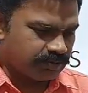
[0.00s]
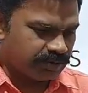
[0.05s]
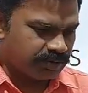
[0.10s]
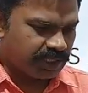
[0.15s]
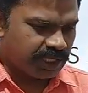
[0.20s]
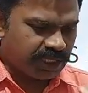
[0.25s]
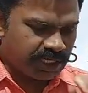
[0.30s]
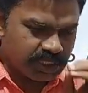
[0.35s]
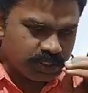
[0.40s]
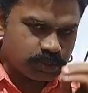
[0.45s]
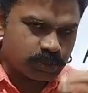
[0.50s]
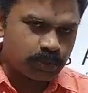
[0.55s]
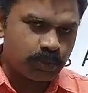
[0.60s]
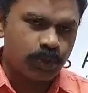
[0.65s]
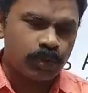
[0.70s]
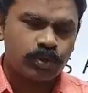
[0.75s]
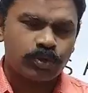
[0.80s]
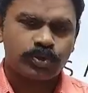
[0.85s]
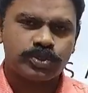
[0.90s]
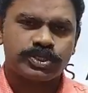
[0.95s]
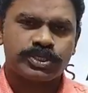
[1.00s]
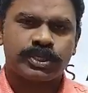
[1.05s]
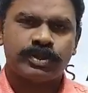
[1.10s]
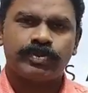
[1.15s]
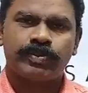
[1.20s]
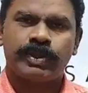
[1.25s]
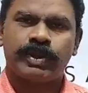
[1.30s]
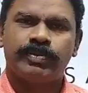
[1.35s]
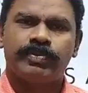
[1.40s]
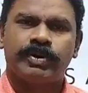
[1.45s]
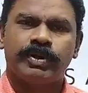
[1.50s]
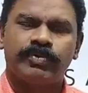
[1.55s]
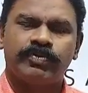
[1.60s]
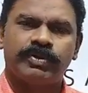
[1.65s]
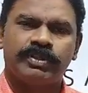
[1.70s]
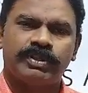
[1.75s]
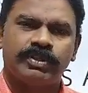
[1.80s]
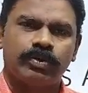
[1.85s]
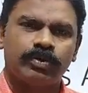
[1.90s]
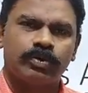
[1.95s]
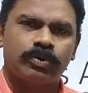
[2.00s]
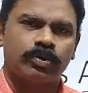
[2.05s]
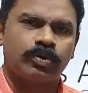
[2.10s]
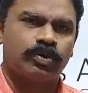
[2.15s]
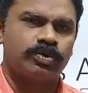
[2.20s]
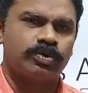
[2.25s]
There is no question paper without